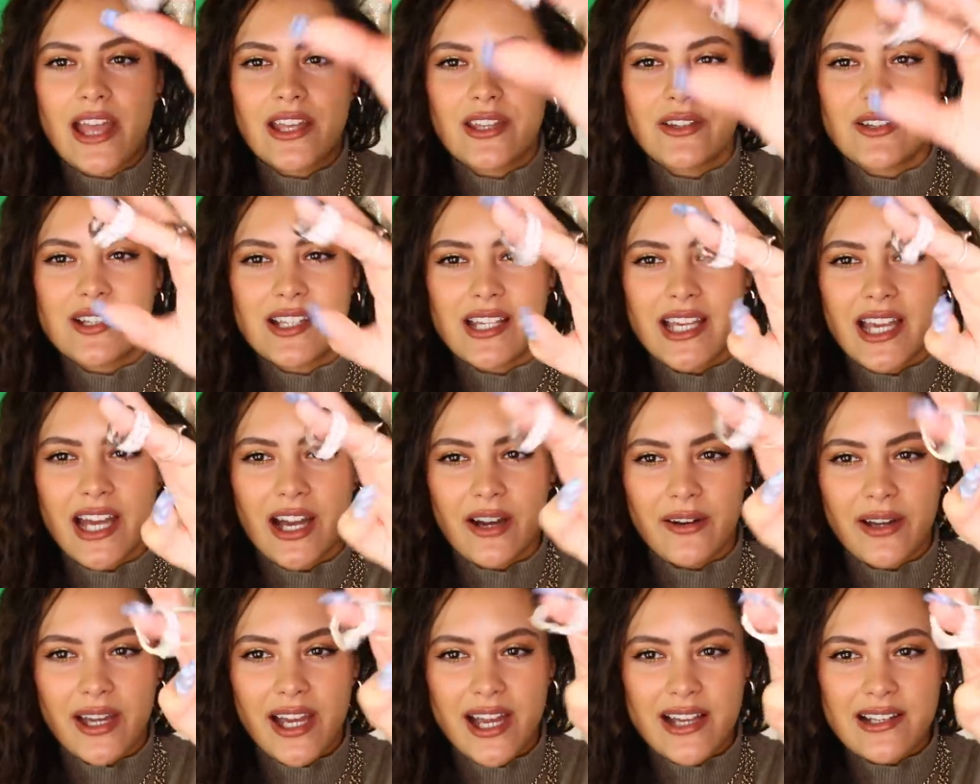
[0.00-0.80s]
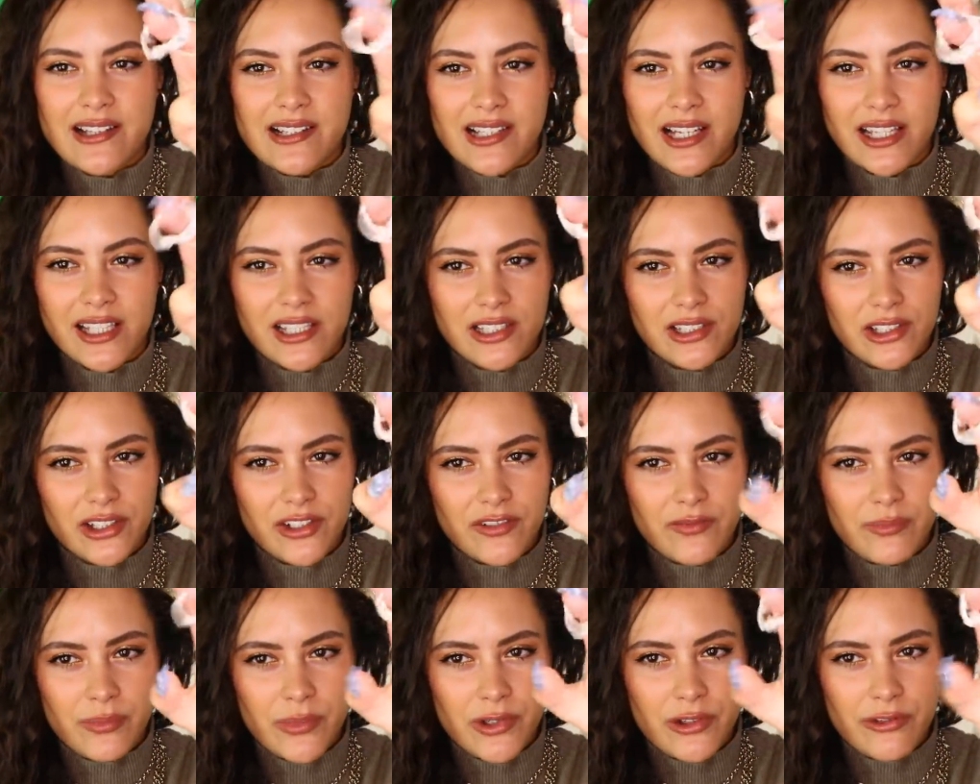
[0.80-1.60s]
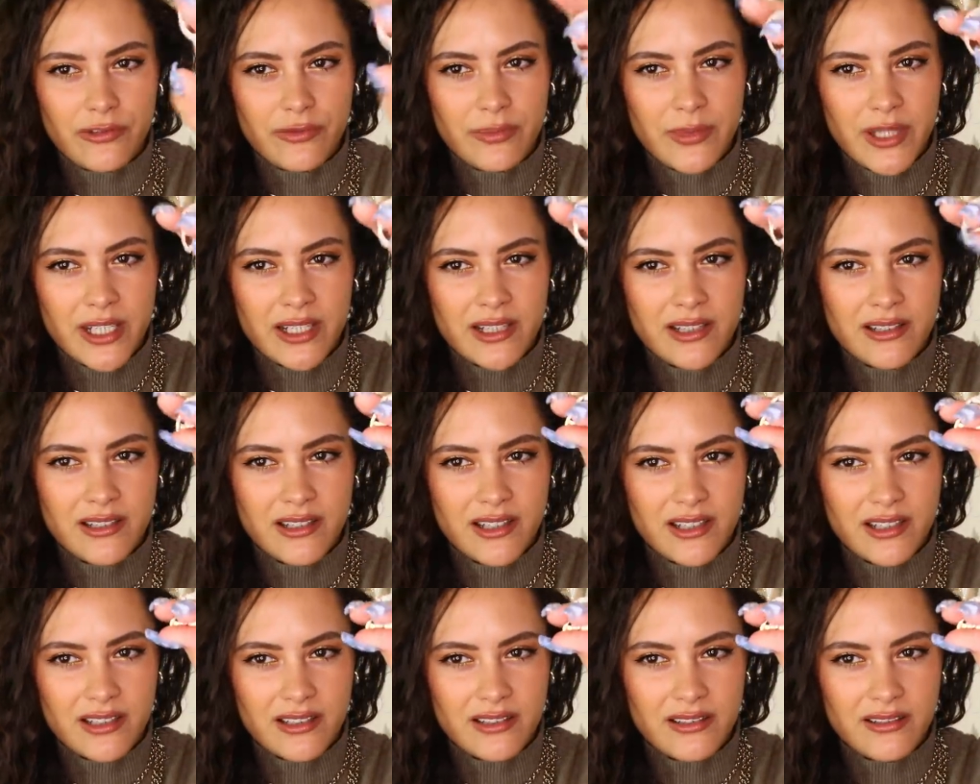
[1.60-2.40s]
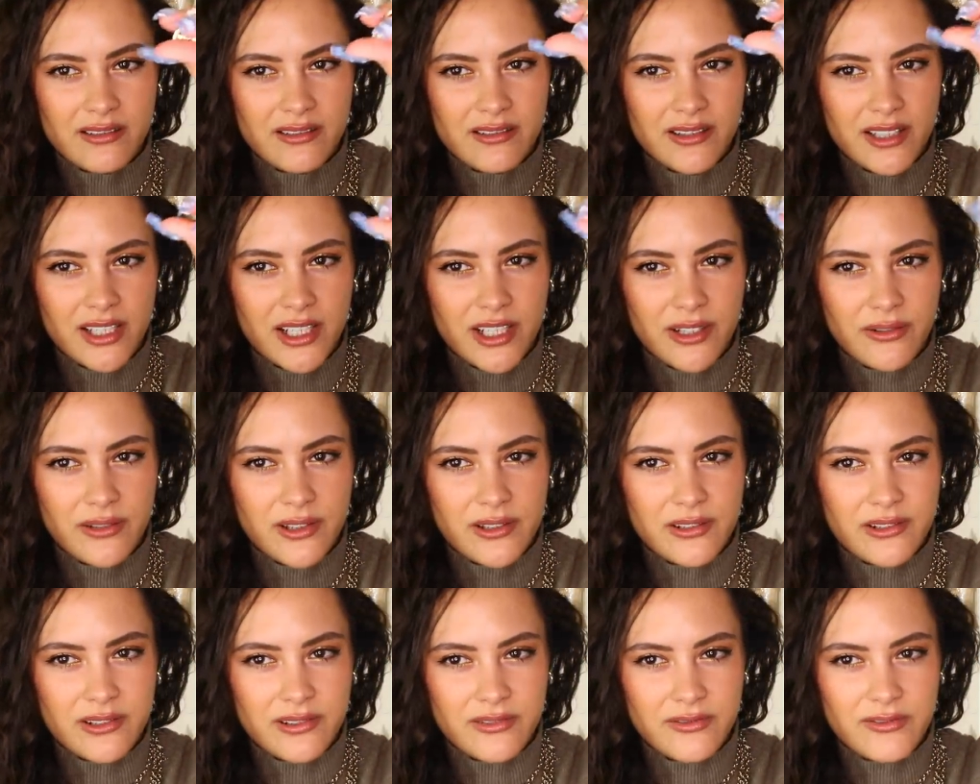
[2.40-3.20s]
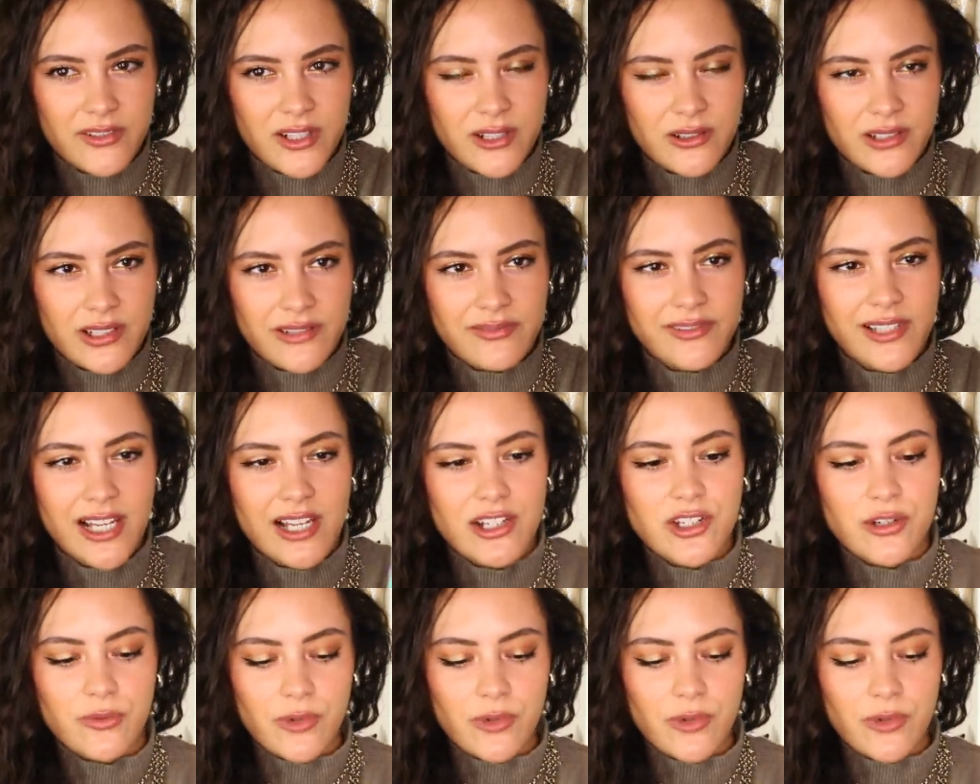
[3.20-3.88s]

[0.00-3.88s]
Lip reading: you see how it has like a lot of movement and you know you can fold it flat or